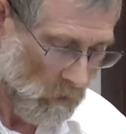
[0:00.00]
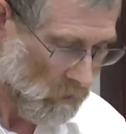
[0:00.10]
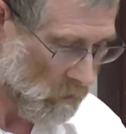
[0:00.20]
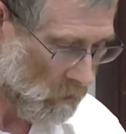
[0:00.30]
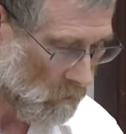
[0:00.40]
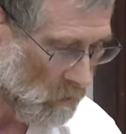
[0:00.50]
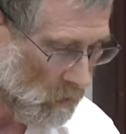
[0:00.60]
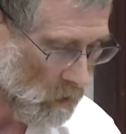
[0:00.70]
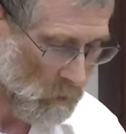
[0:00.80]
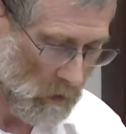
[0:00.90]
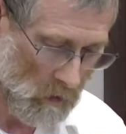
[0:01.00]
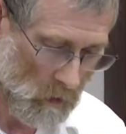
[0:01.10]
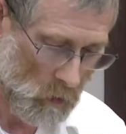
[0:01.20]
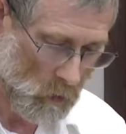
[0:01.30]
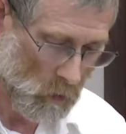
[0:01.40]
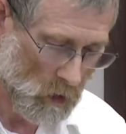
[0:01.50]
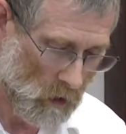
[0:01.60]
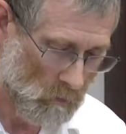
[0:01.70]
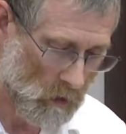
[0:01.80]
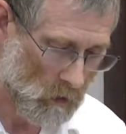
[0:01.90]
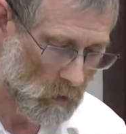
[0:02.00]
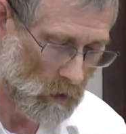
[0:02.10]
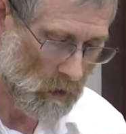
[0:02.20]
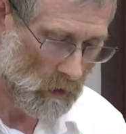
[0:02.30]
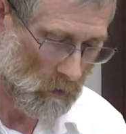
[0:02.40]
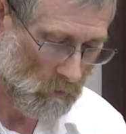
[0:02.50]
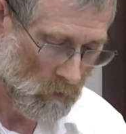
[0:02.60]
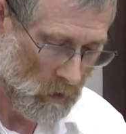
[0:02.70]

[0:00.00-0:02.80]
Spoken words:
The next passage, Yerushalmi Sukkah,